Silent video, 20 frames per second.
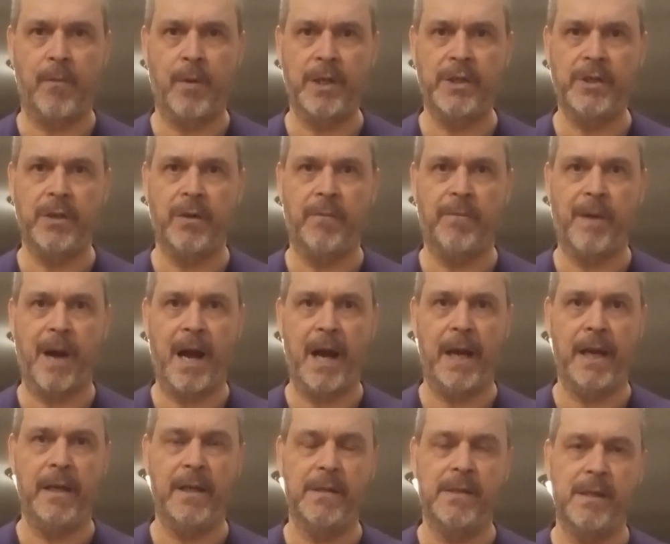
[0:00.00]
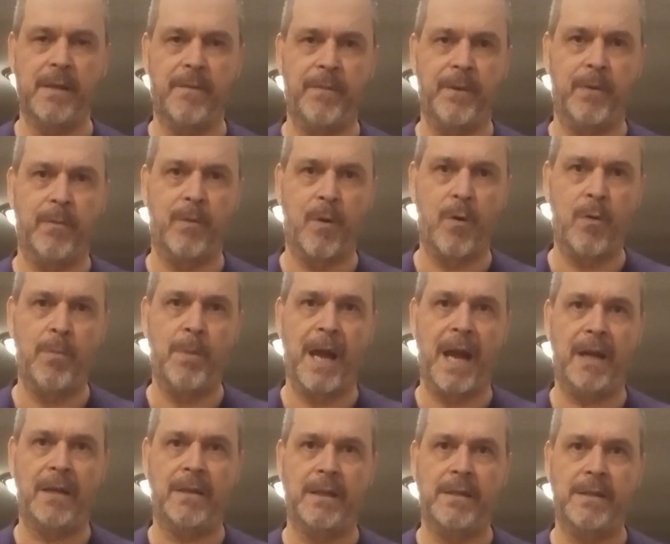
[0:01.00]
what you'll find is if you roll
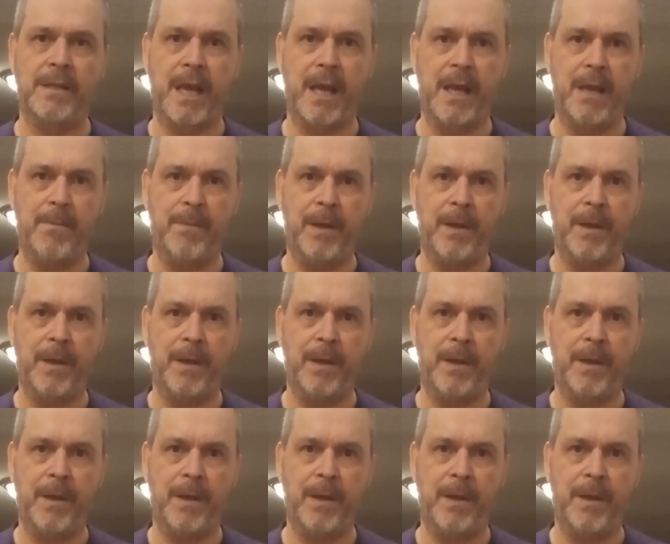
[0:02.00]
back the tape